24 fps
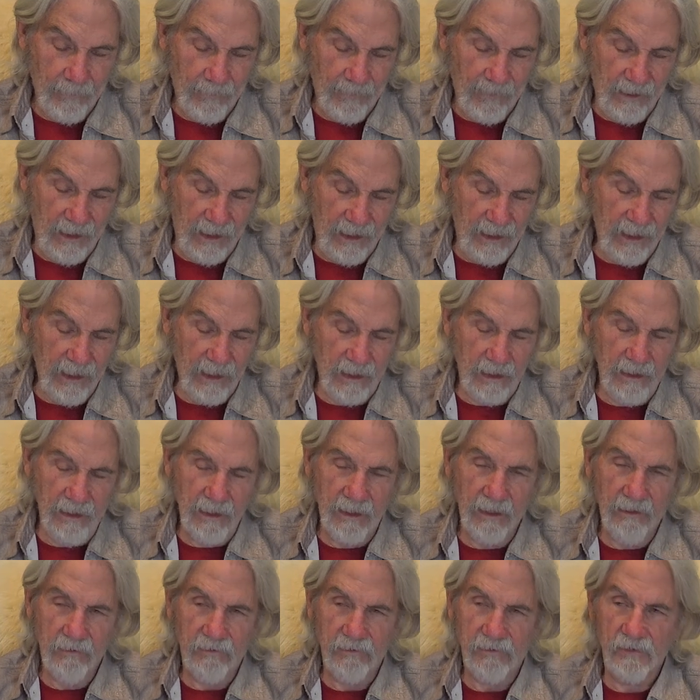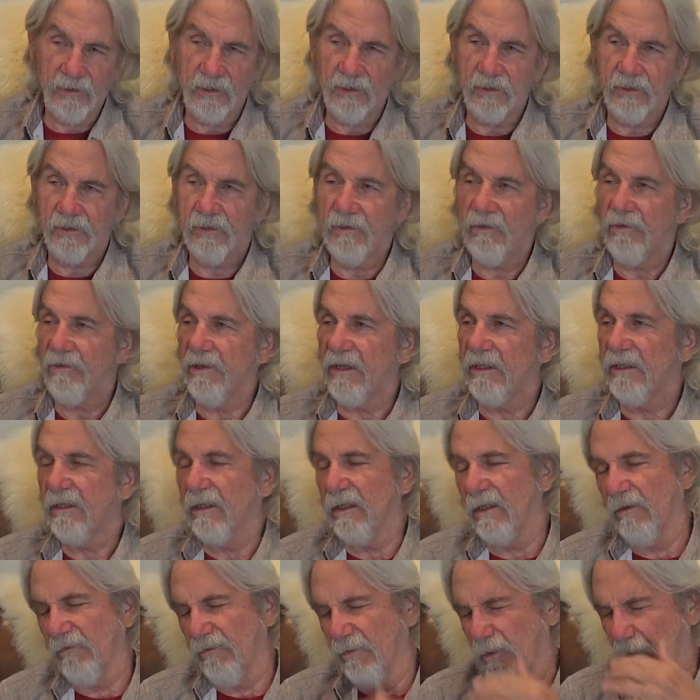And I, I was just thinking
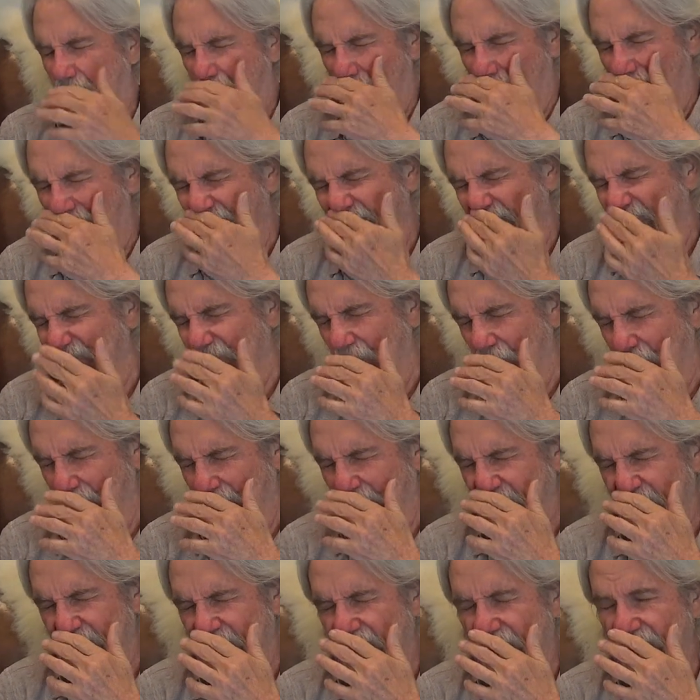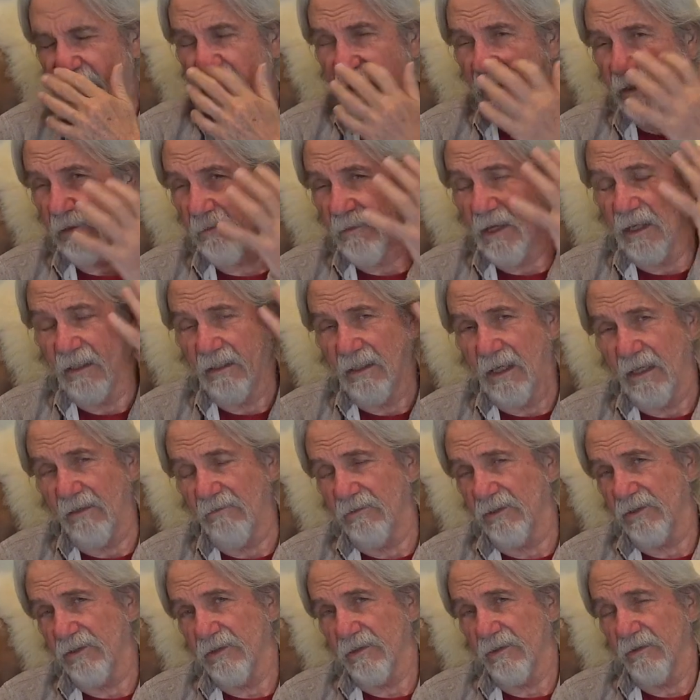of the Holy of Holies. I was thinking about
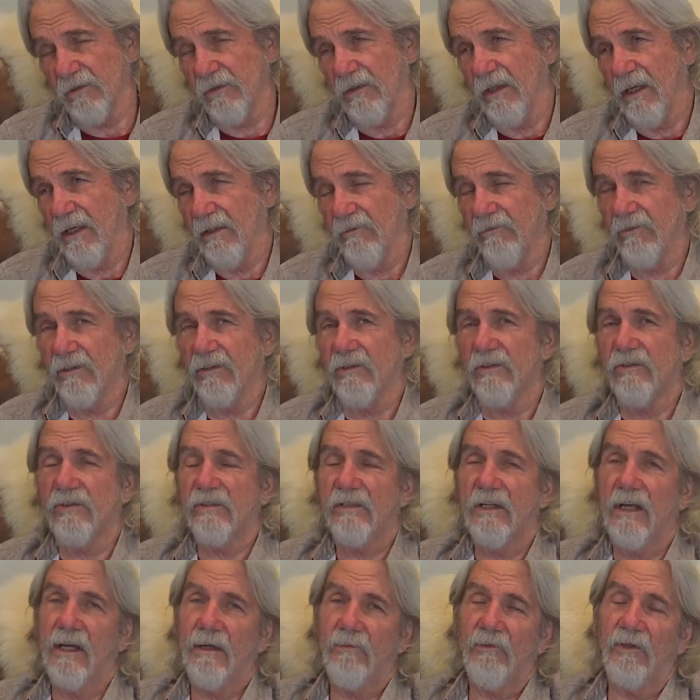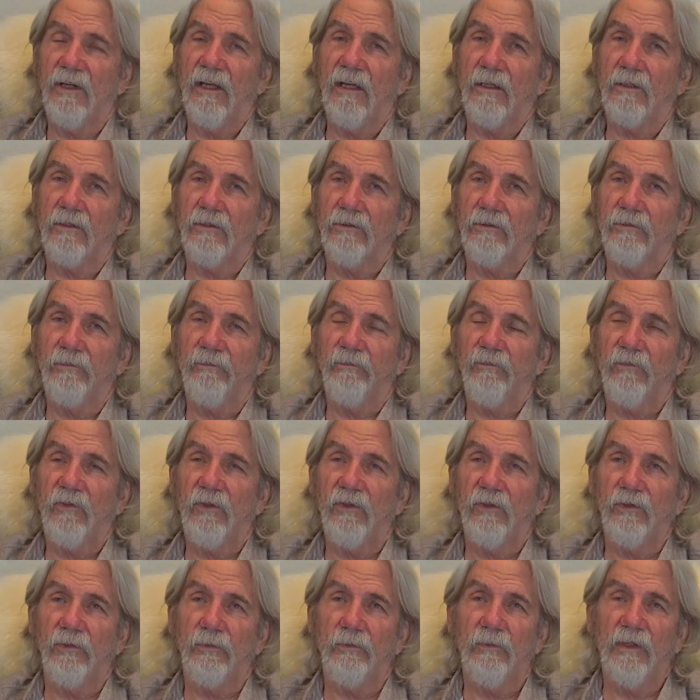David's, David's tabernacle
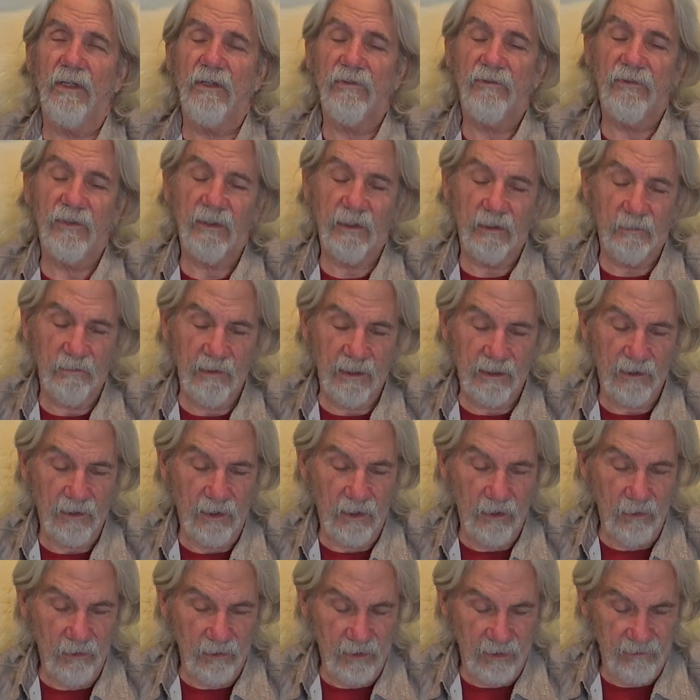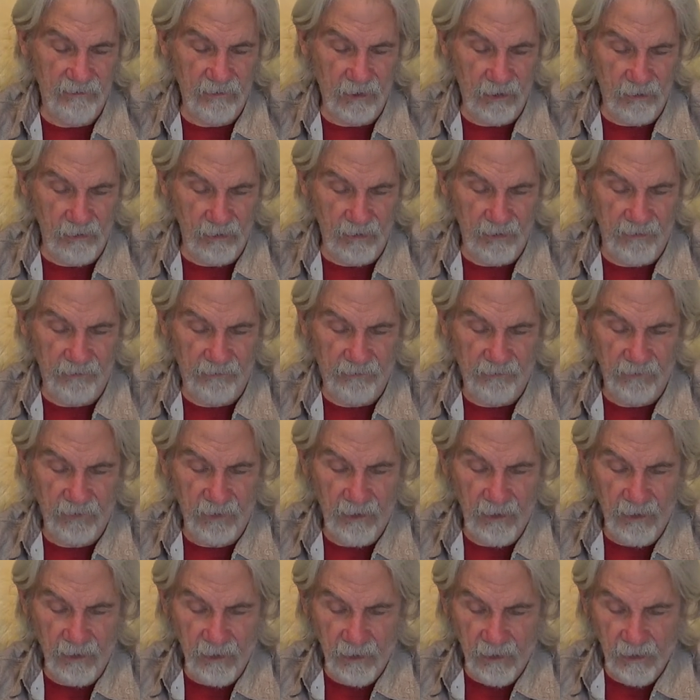too, but I was thinking about the Holy of Holies,
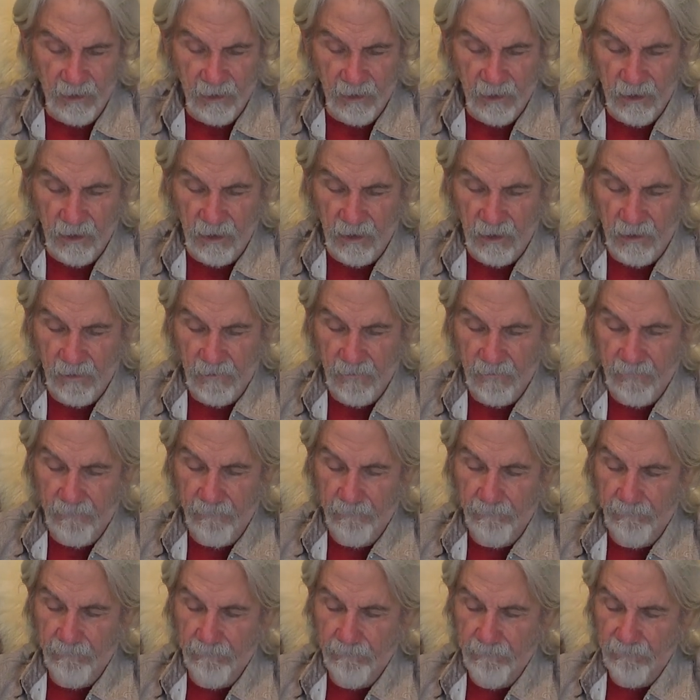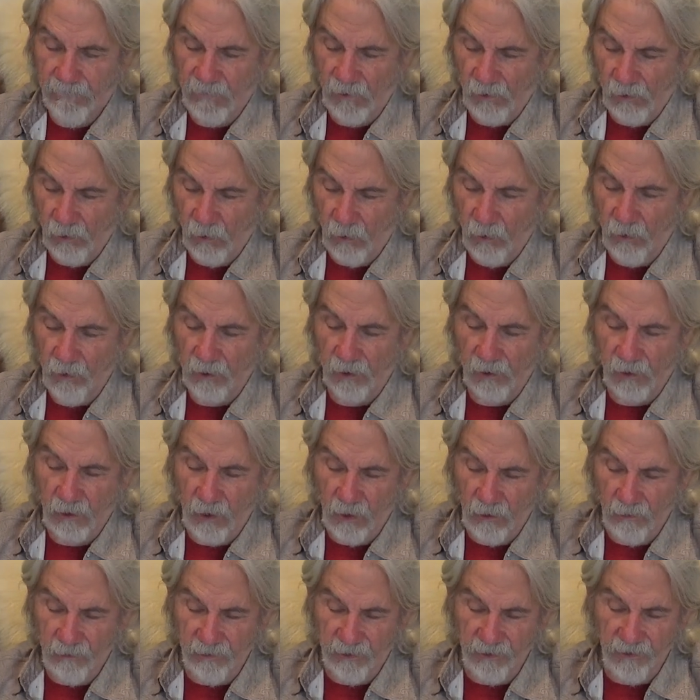um, the Lord
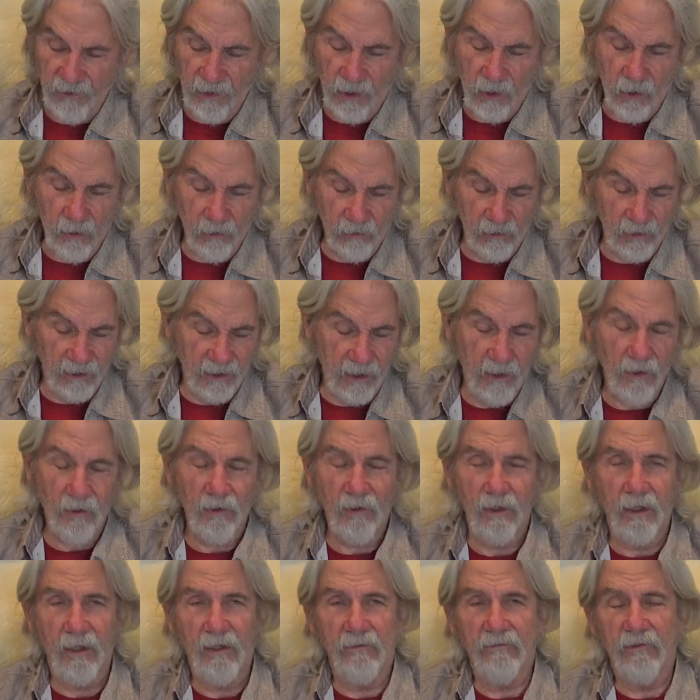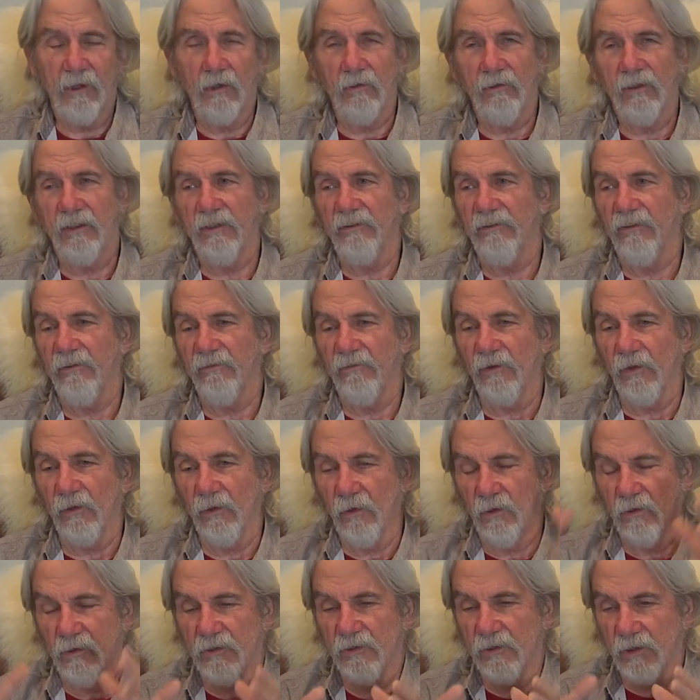alone in the Holy of Holies. If the
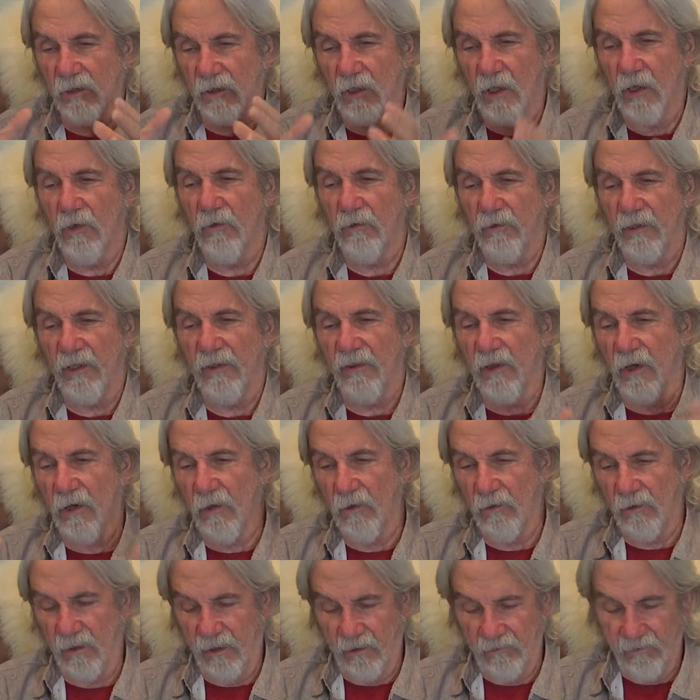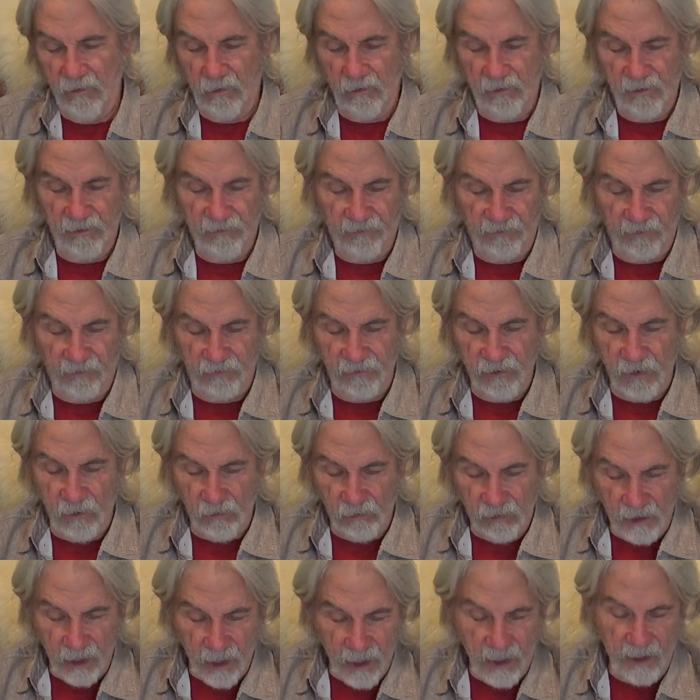Lord's alone in the Holy of Holies, there's no
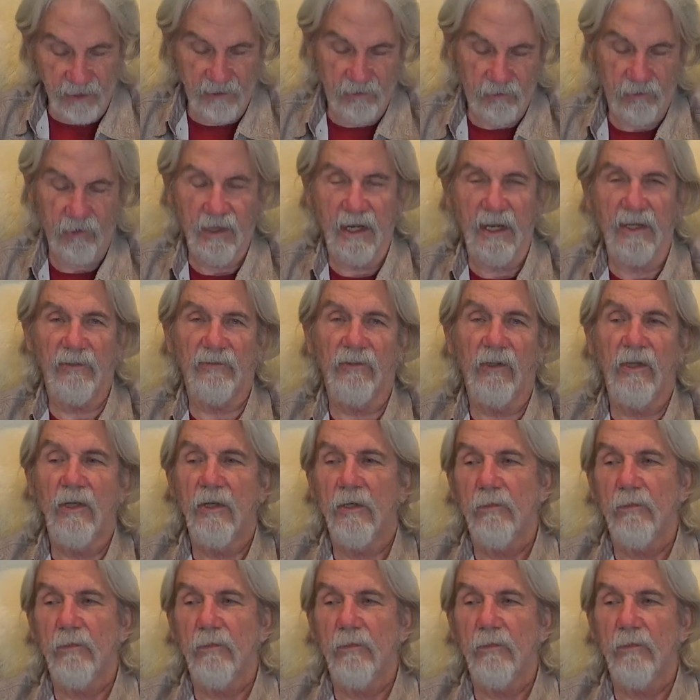contrast.